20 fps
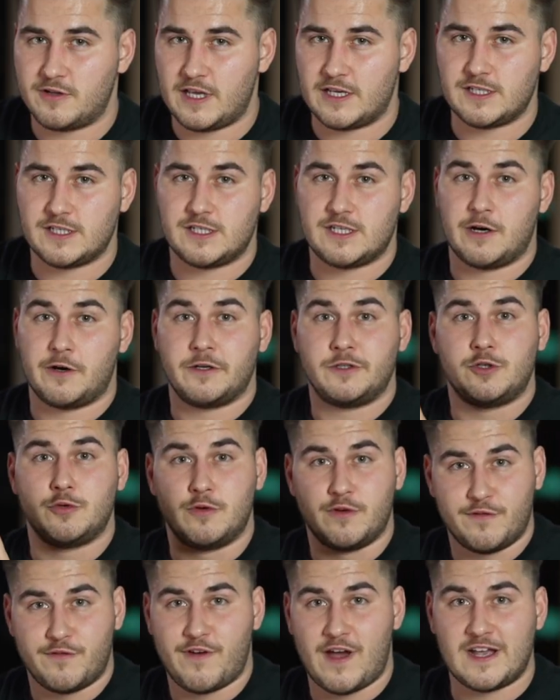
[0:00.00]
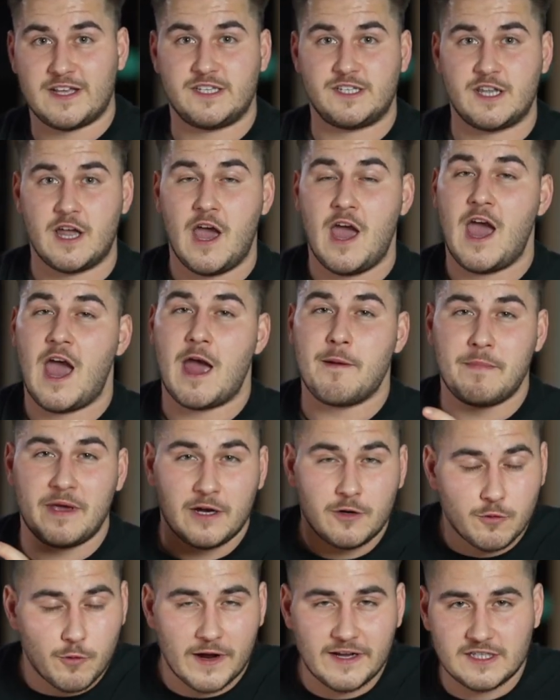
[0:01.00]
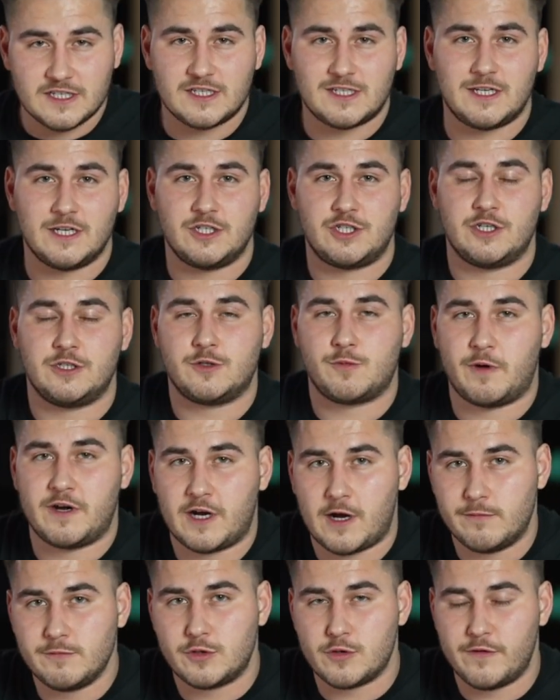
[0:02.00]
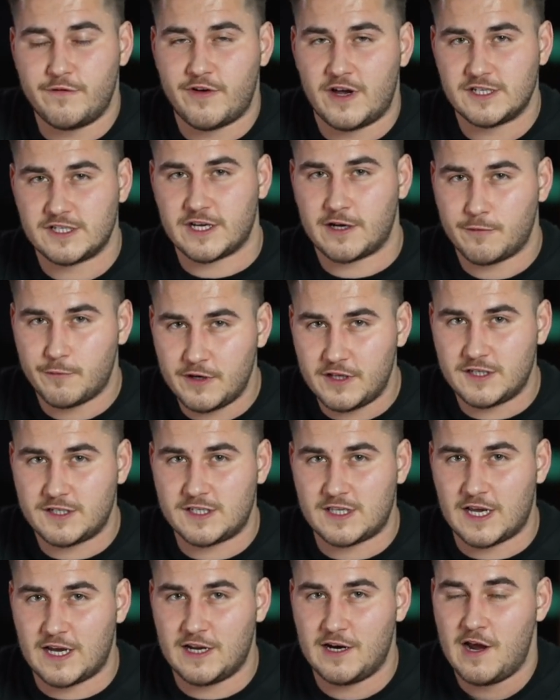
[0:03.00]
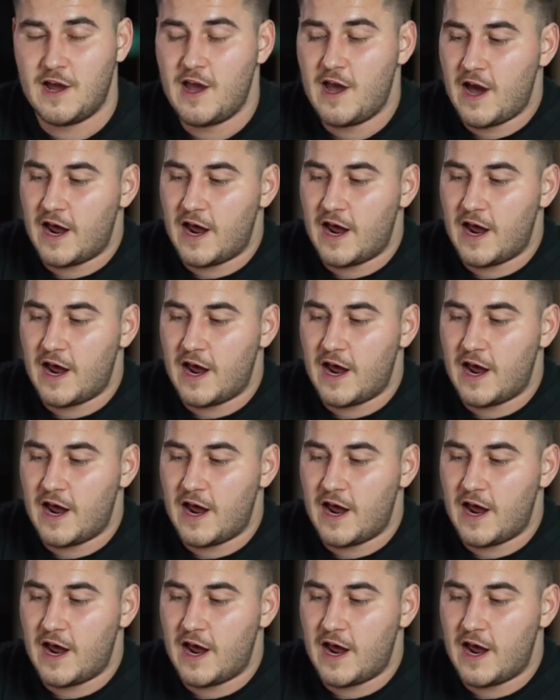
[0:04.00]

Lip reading: necessary to invest and make great decisions when it comes to investing in real estate.